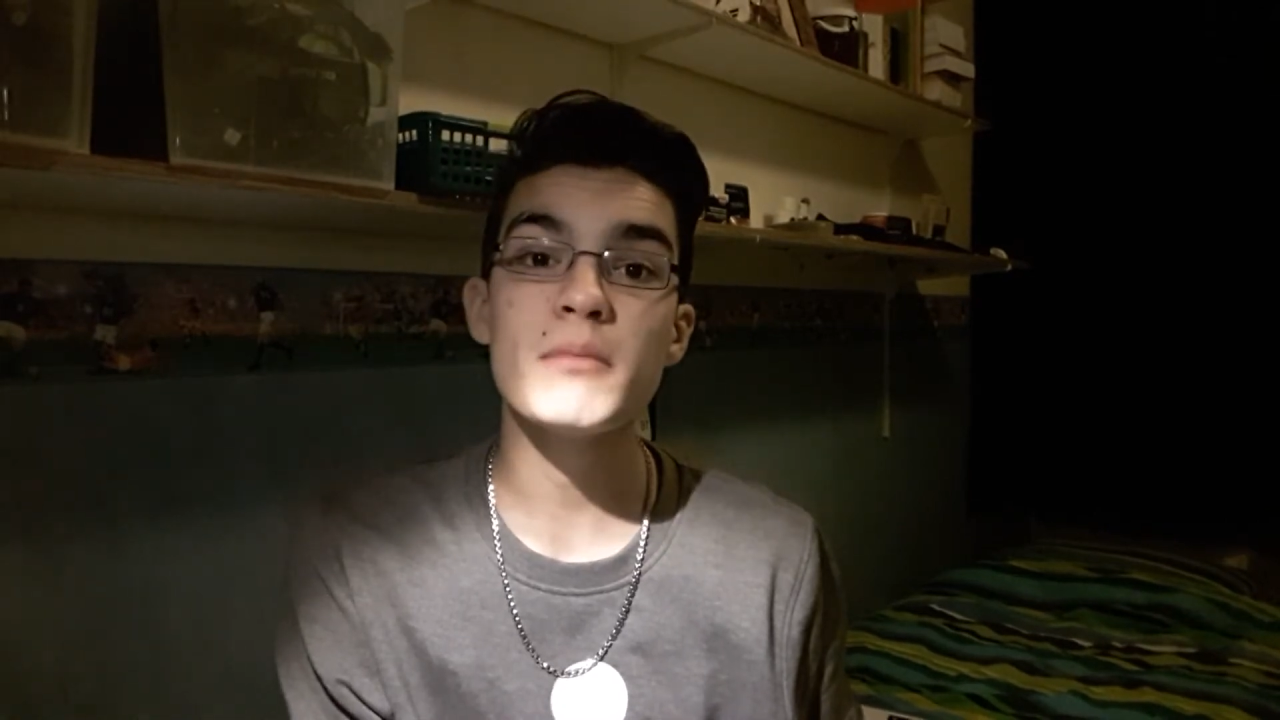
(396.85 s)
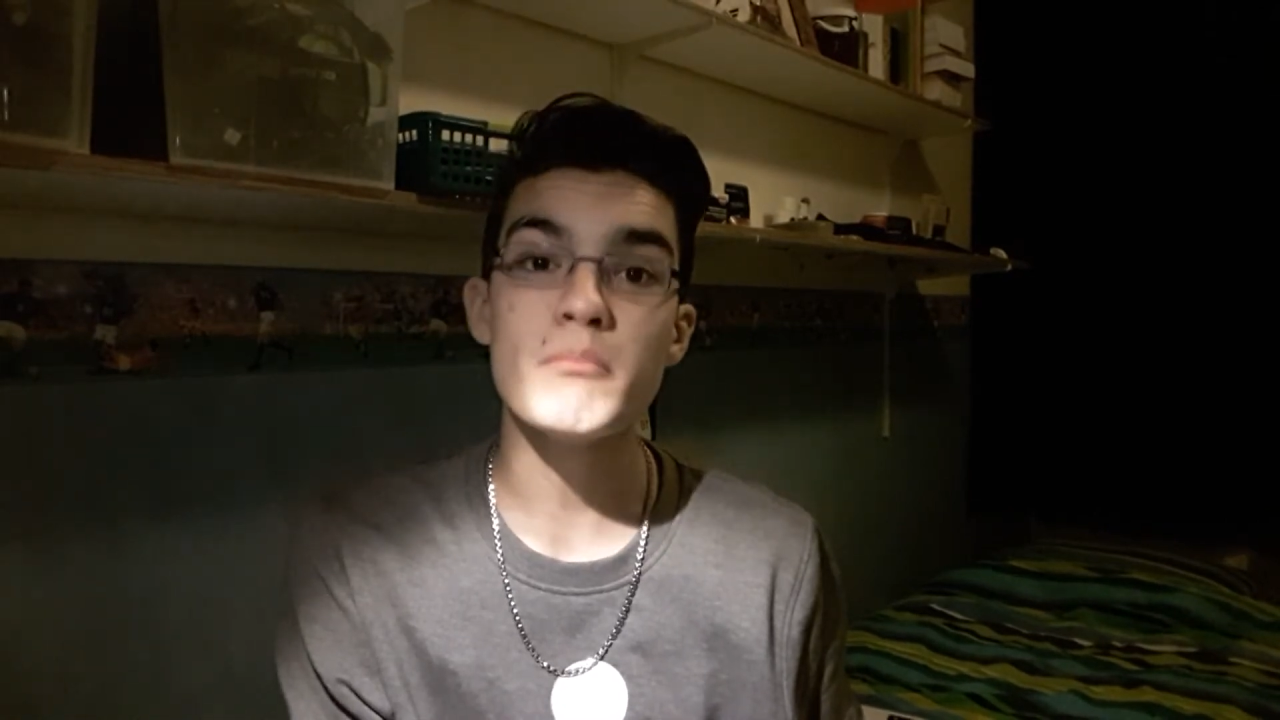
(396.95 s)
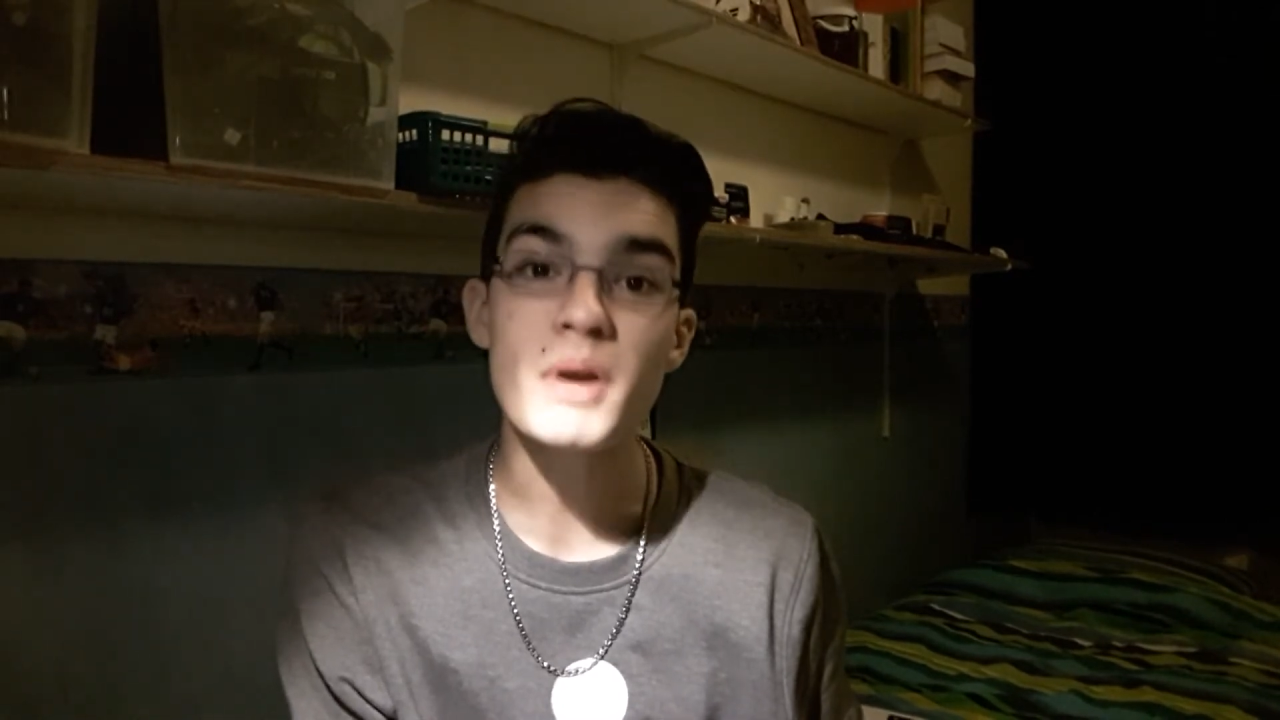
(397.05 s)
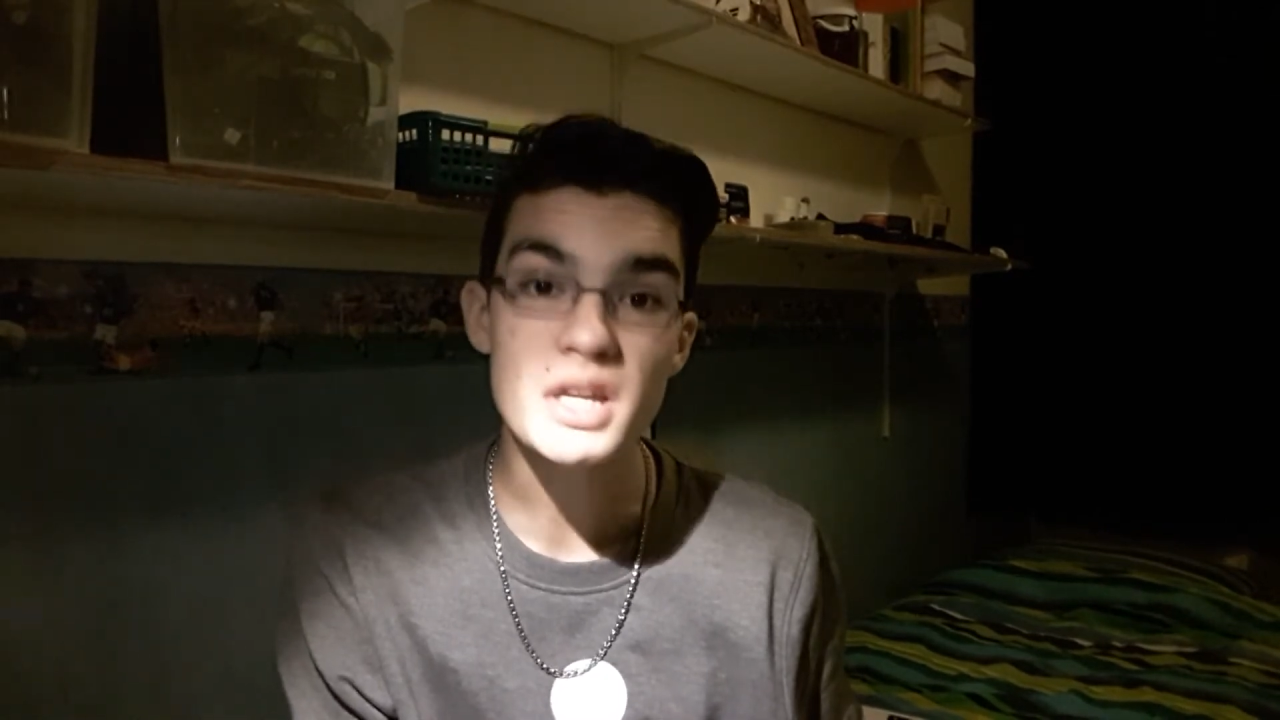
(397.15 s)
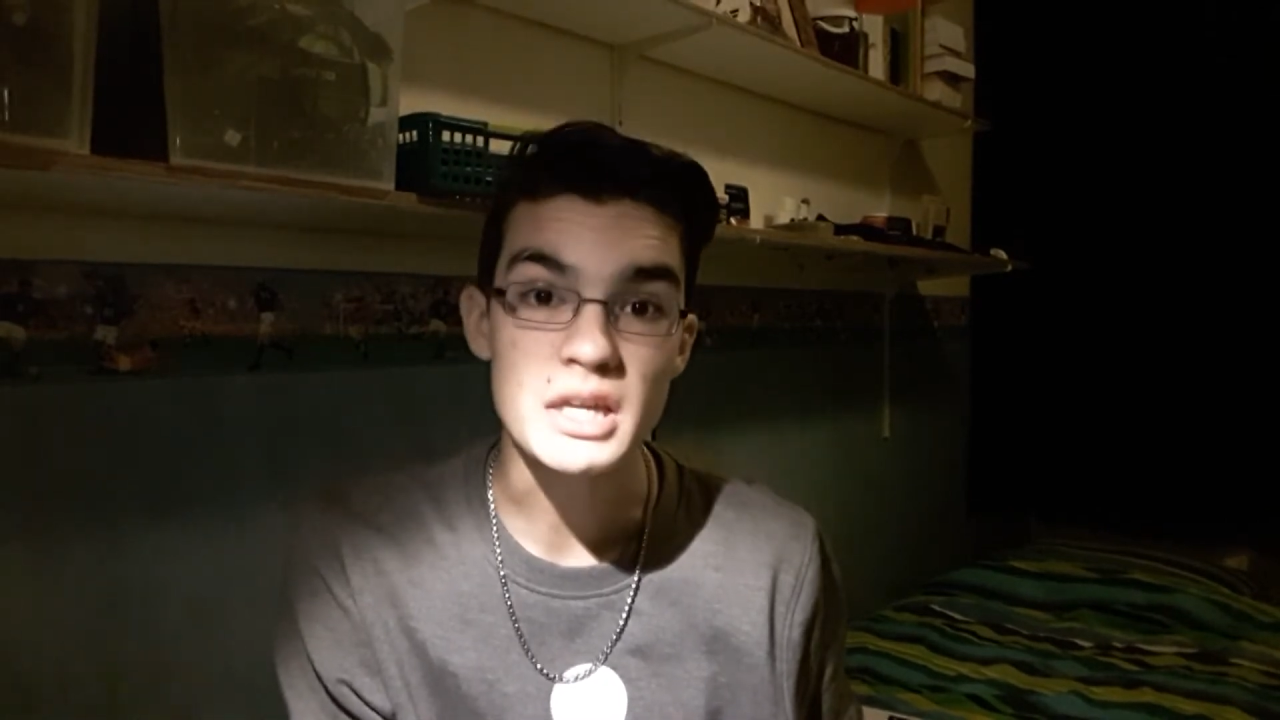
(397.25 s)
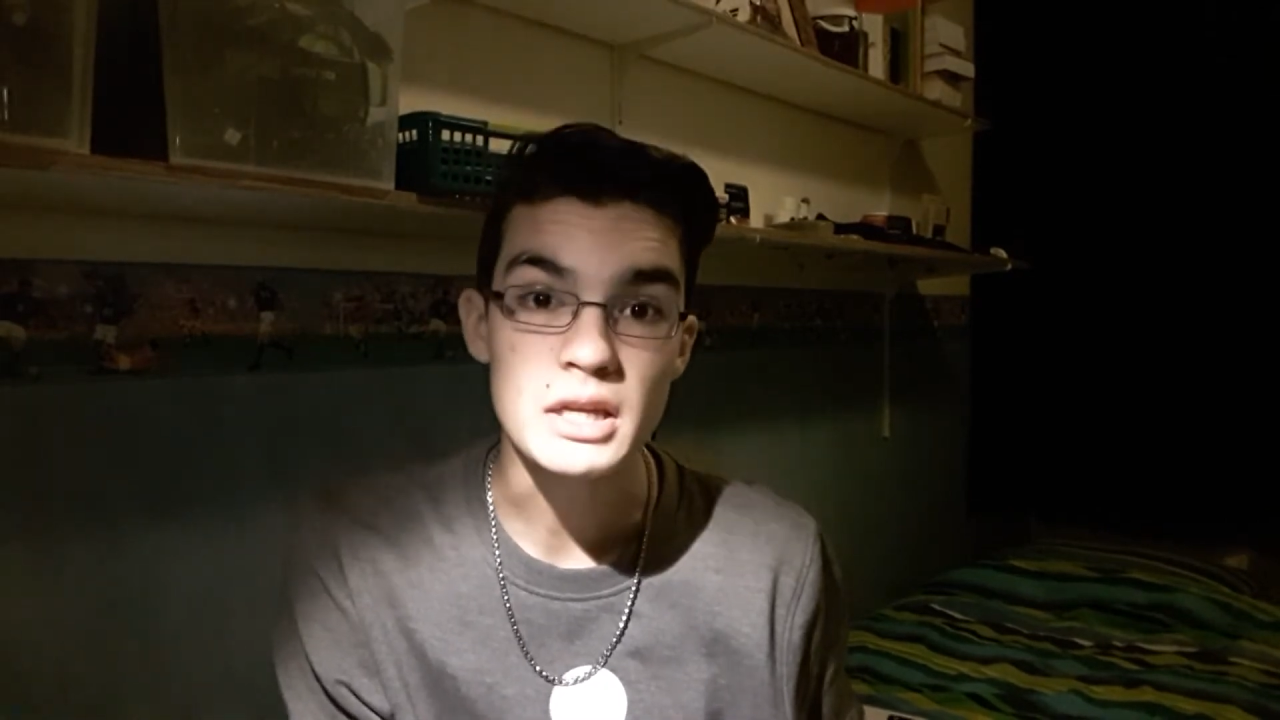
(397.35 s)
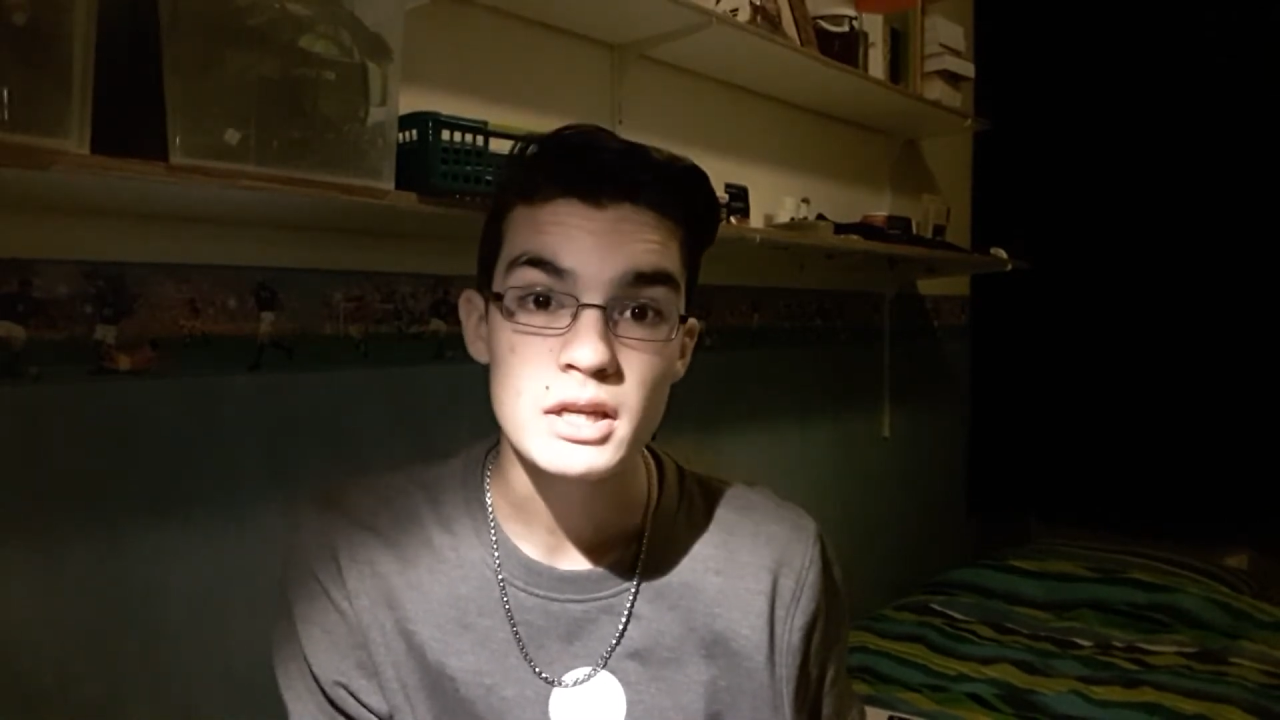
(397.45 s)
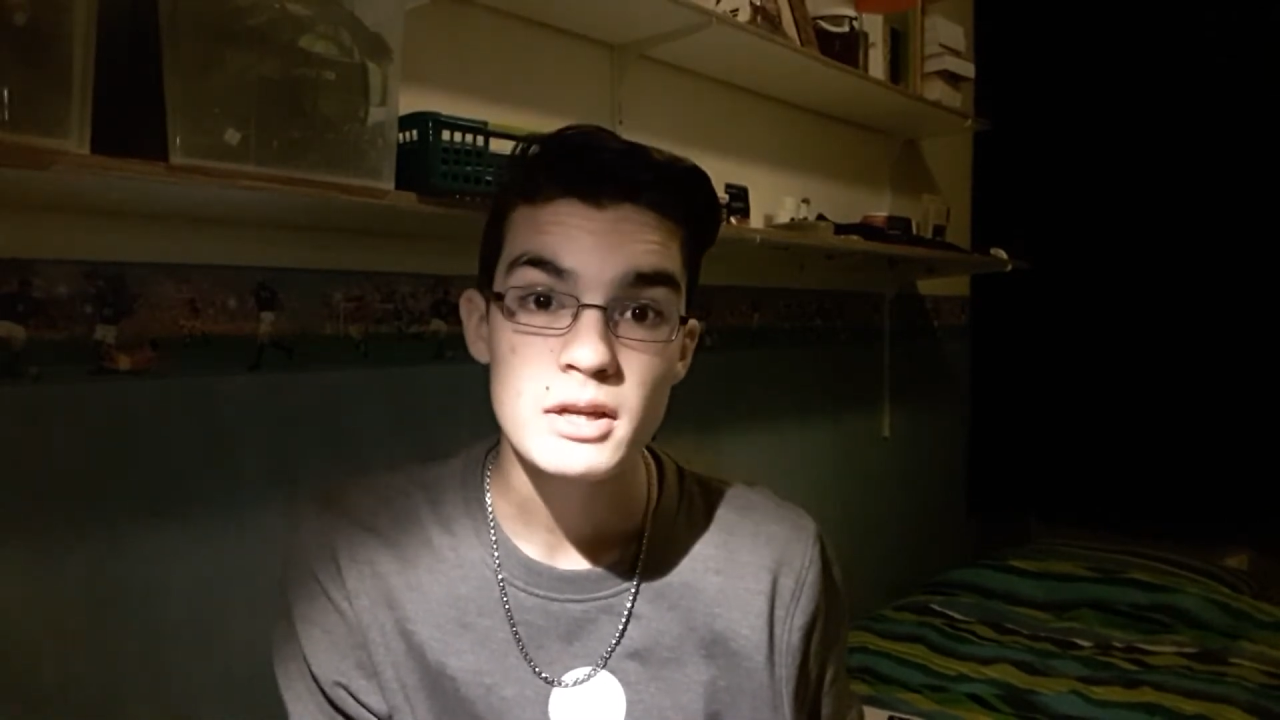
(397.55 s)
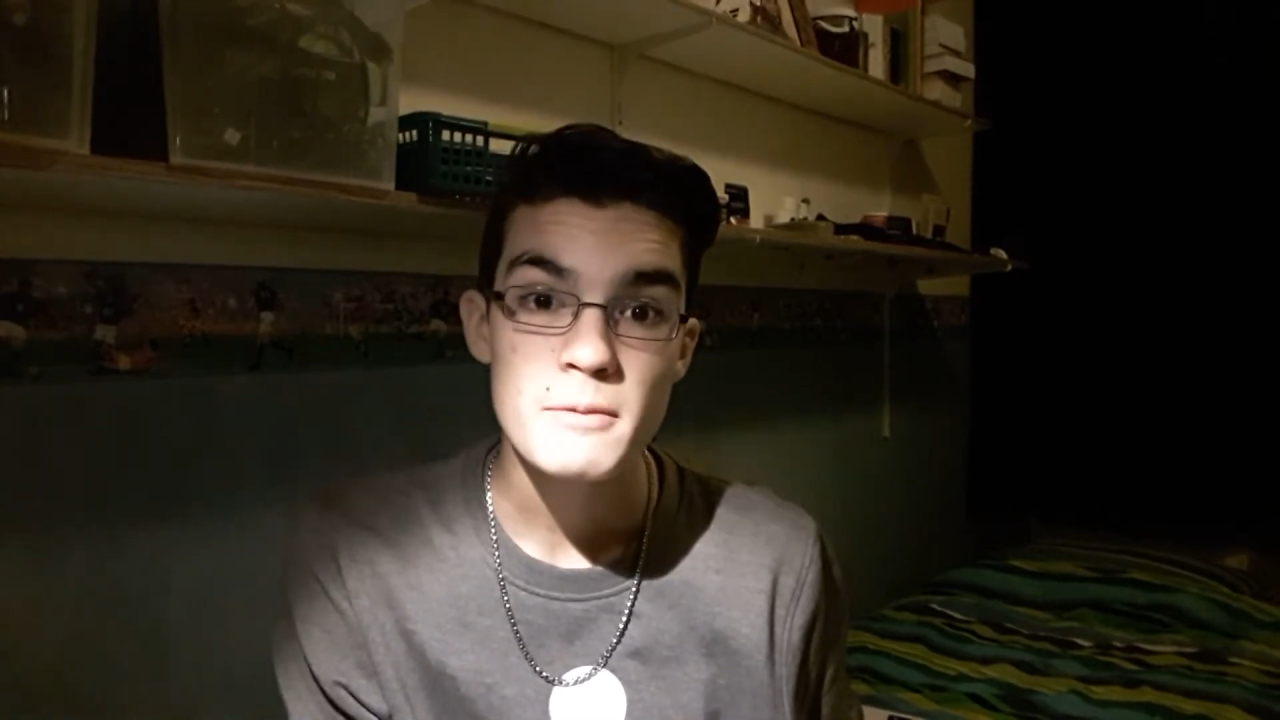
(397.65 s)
money.